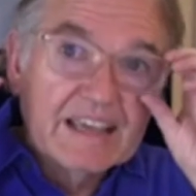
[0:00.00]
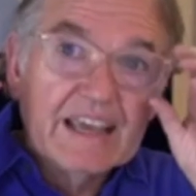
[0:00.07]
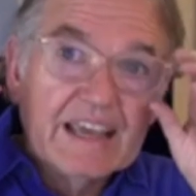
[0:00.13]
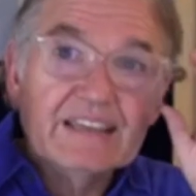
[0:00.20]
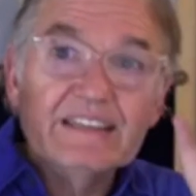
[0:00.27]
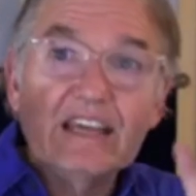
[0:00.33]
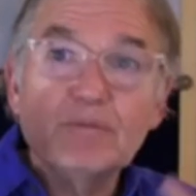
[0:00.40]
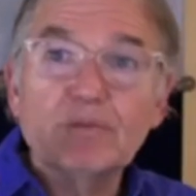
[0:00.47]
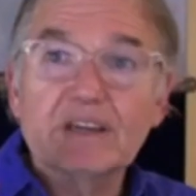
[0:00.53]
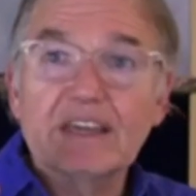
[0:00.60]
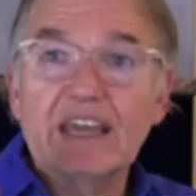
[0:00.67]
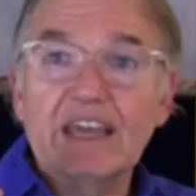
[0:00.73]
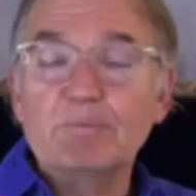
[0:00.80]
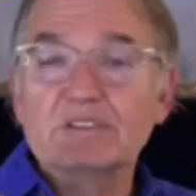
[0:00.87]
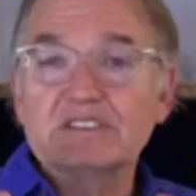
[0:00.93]
And the
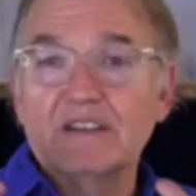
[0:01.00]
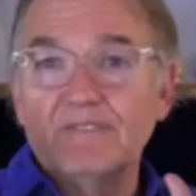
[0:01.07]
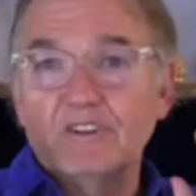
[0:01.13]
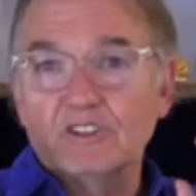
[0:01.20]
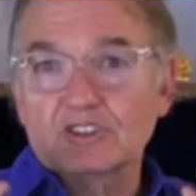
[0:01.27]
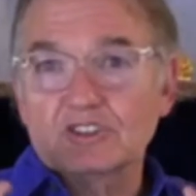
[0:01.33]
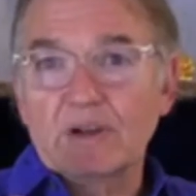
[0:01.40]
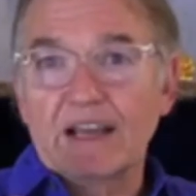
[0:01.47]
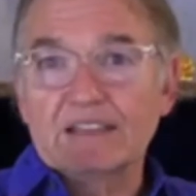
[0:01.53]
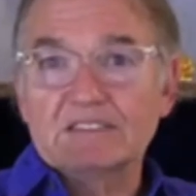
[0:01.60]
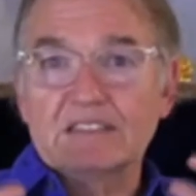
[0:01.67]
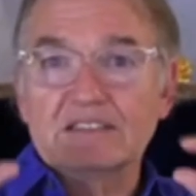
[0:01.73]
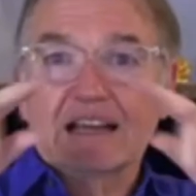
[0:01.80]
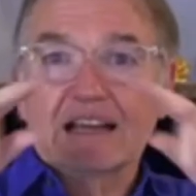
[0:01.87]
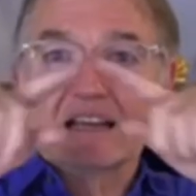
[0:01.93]
hippocampus, if you're stressed,
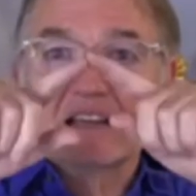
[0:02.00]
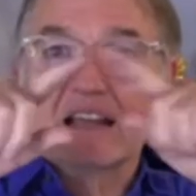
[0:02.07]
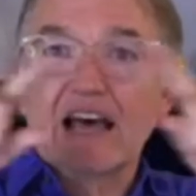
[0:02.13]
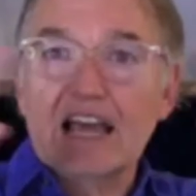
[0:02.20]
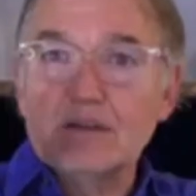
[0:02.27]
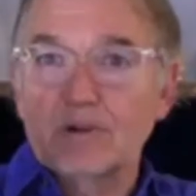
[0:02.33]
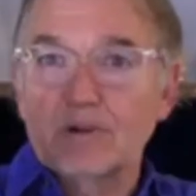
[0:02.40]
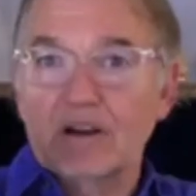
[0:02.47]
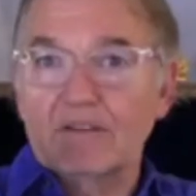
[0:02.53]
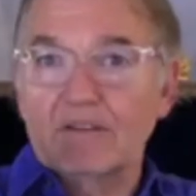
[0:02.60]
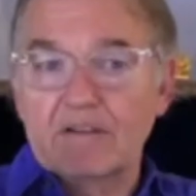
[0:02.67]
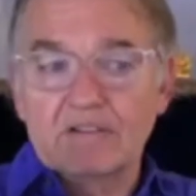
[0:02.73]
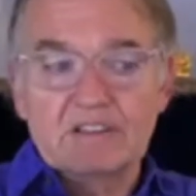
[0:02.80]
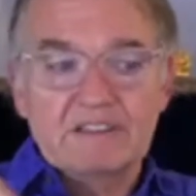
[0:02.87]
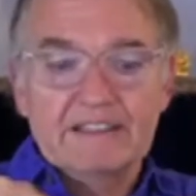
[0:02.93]
it's like a library of
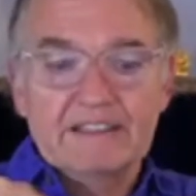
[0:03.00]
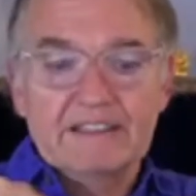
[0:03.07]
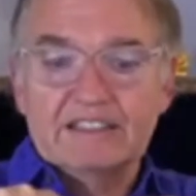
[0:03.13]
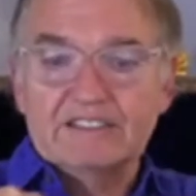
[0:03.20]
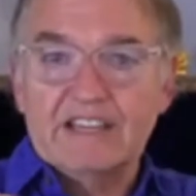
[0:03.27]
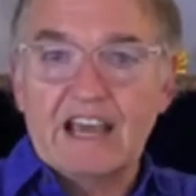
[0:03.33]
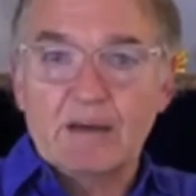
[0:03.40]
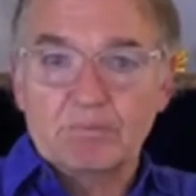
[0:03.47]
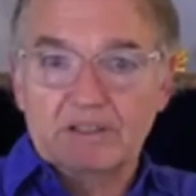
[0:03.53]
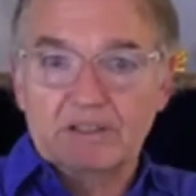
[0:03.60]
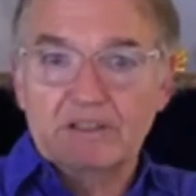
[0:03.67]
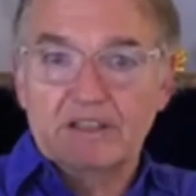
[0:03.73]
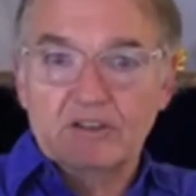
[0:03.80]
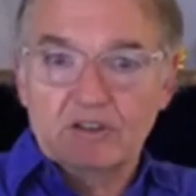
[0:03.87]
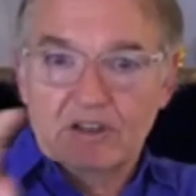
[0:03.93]
everything that's happened
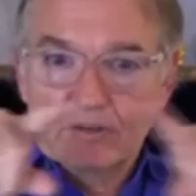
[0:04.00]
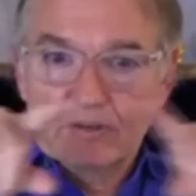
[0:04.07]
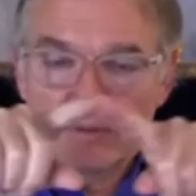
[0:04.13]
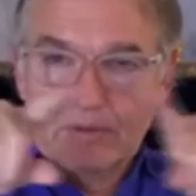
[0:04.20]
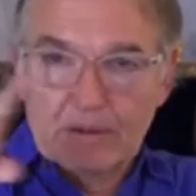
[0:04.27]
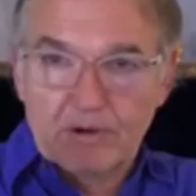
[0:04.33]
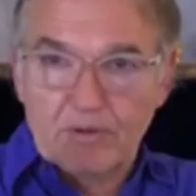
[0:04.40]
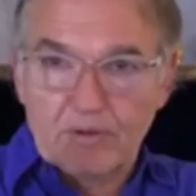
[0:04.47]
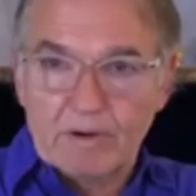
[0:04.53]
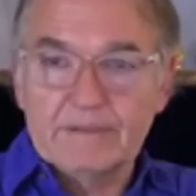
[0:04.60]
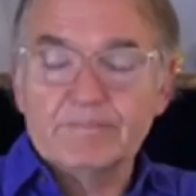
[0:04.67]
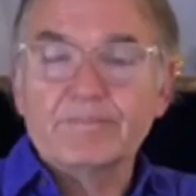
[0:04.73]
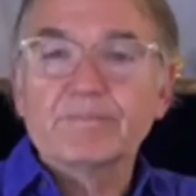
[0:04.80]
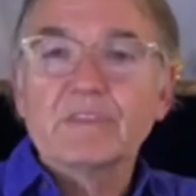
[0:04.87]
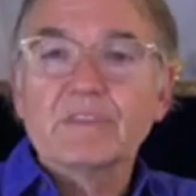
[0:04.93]
that you can remember, right?